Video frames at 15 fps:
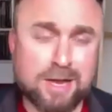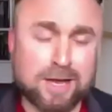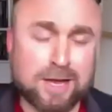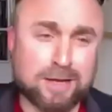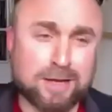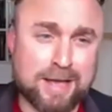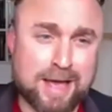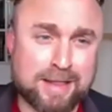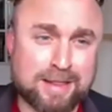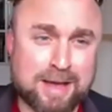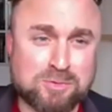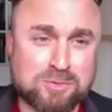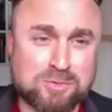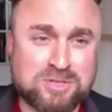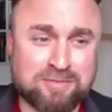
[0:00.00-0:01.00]
yeah, that was
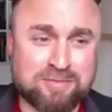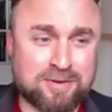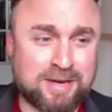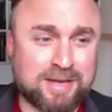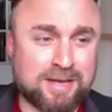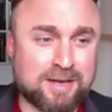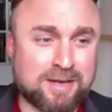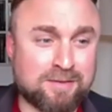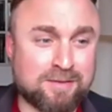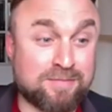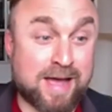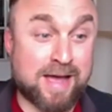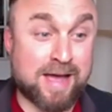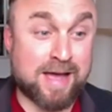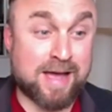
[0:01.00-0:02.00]
definitely a
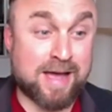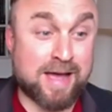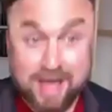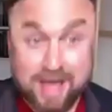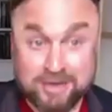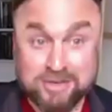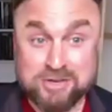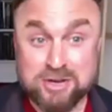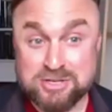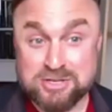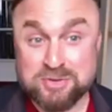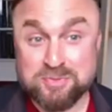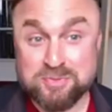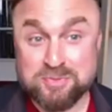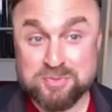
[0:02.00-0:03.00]
factor for energizing
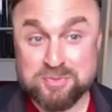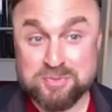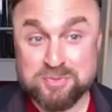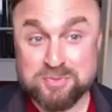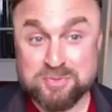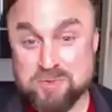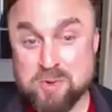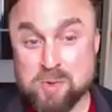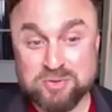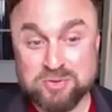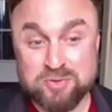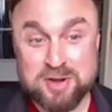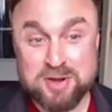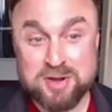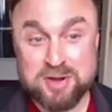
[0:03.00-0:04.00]
me through what was a
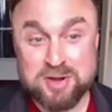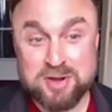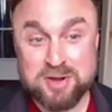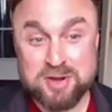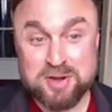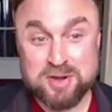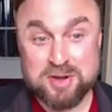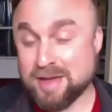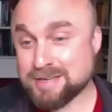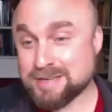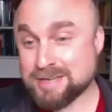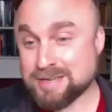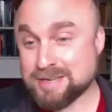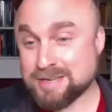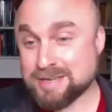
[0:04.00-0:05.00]
really big event.
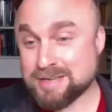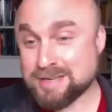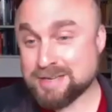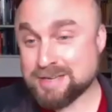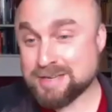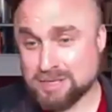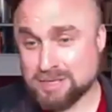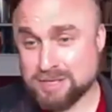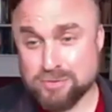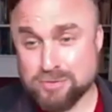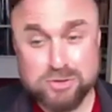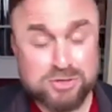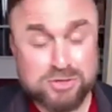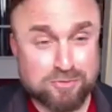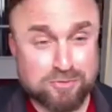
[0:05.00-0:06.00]
So, I still
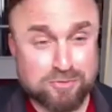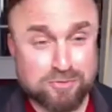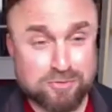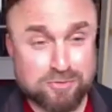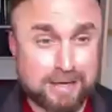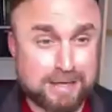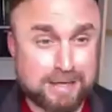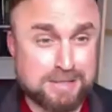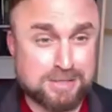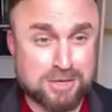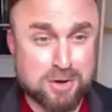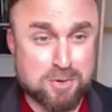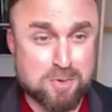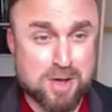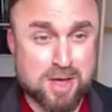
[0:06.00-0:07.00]
use it regularly. So
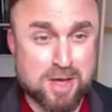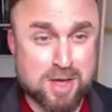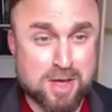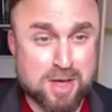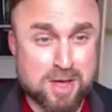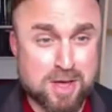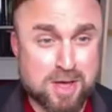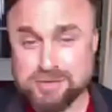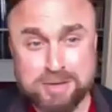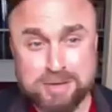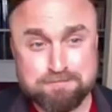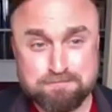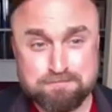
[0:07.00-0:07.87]
thank you, Tim.